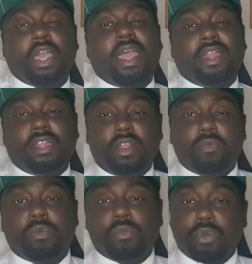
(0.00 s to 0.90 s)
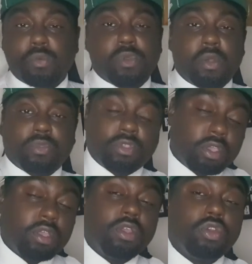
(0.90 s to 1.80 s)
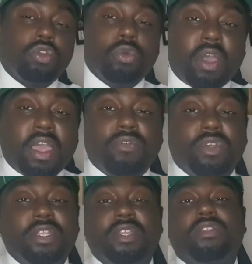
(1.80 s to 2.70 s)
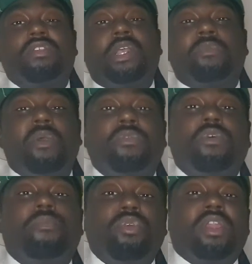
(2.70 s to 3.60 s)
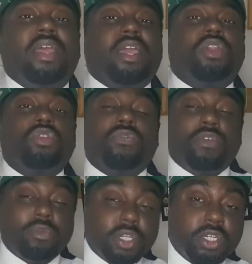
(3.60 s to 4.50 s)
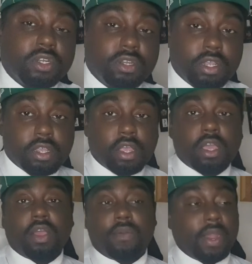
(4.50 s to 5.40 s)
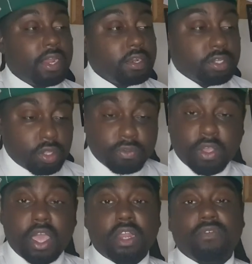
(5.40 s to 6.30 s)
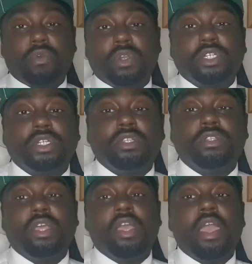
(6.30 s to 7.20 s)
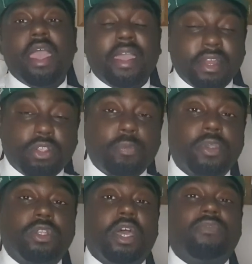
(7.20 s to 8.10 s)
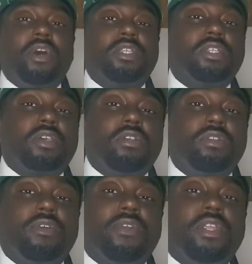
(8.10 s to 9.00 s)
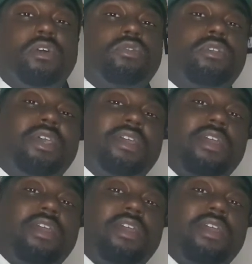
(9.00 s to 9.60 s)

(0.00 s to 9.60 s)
and then we'll be able to do whatever is necessary to be able to bring that into fruition. All right, so if you've got any other questions, any topics you'd like for us to discuss in the videos,